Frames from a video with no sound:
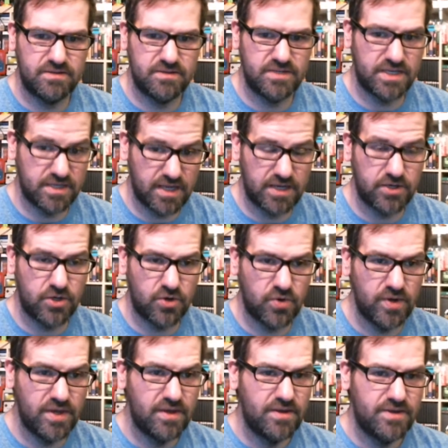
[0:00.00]
Nintendo.
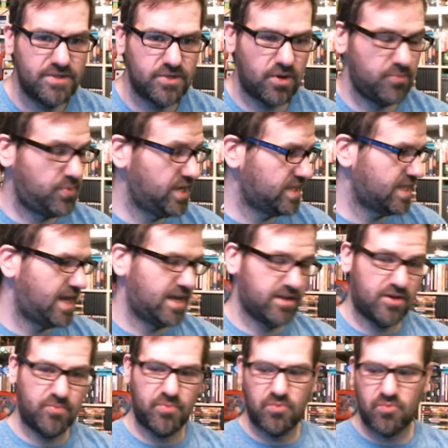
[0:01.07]
So I picked that
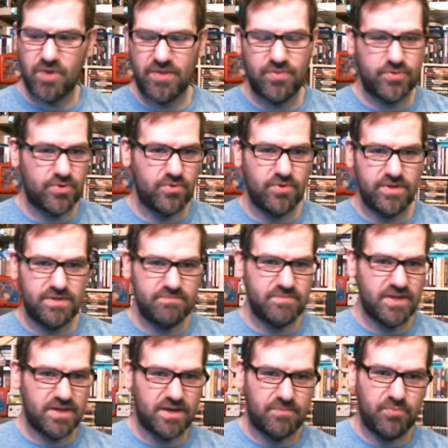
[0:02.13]
up, read through it,
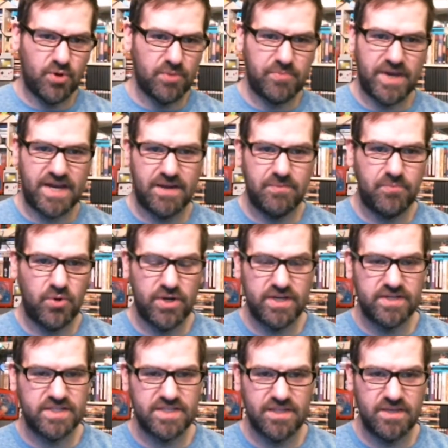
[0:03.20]
put it in
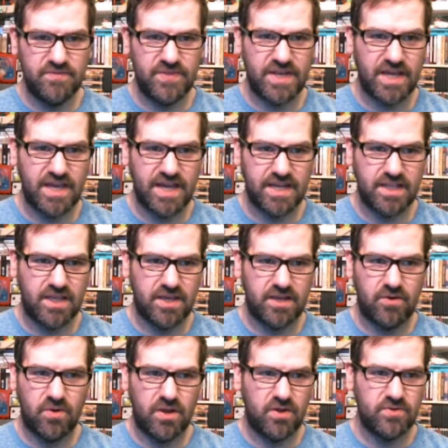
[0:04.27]
a sleeve that I had lying
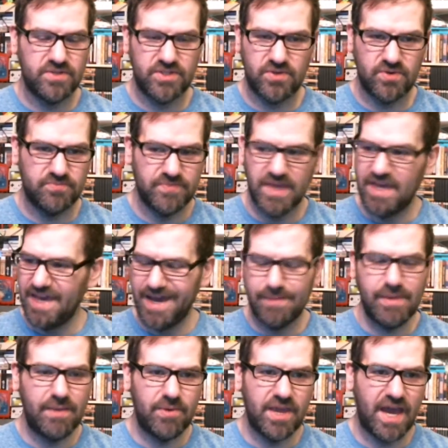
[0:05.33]
around. So I
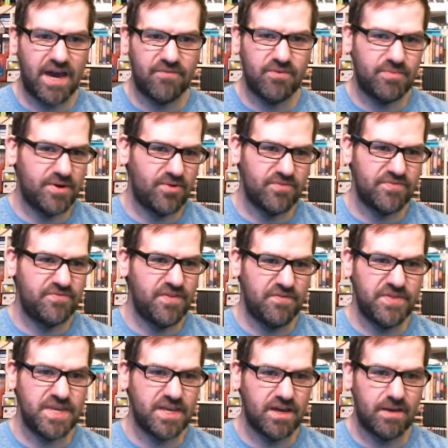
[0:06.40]
maybe have about
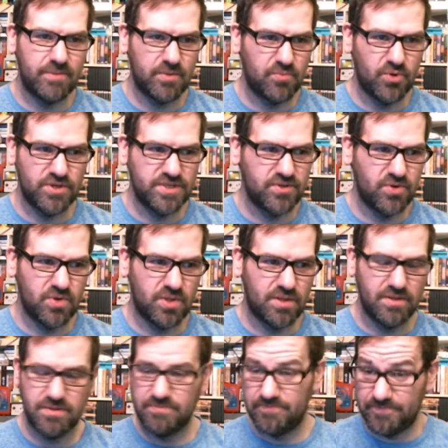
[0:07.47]
50 comic books
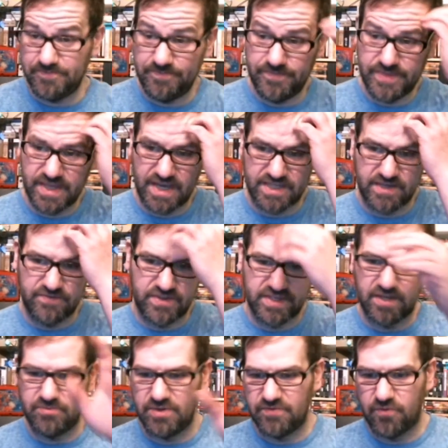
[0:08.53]
total. As I've
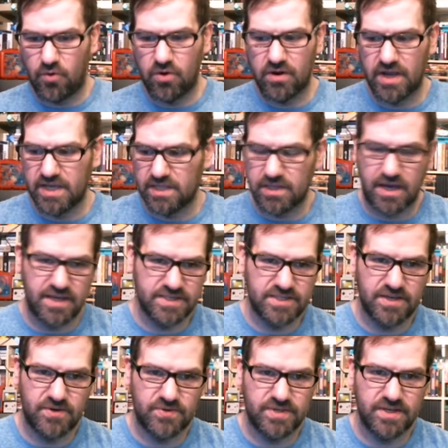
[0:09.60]
said before, I lost
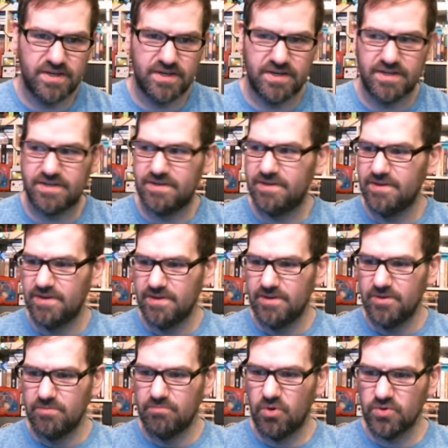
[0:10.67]
out on
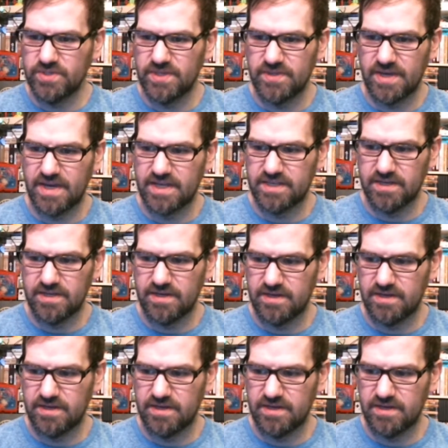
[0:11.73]
most of that